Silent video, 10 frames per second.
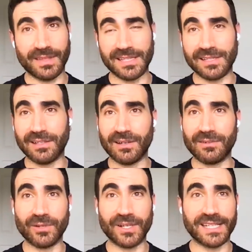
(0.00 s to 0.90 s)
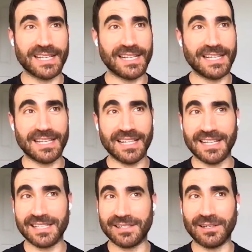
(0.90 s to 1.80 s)
there's a lot of Roy and Keeley, and
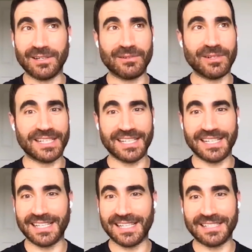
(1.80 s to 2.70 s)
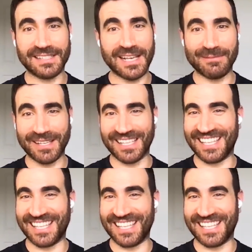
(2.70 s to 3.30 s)
there's a lot of Roy and Keeley and Jamie,